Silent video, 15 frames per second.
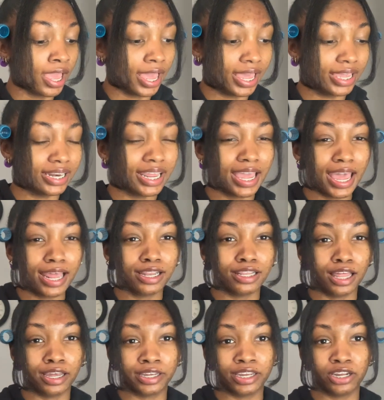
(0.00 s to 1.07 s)
And they add a
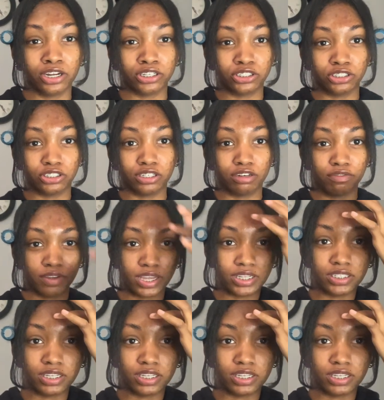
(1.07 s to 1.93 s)
lot of character to the face.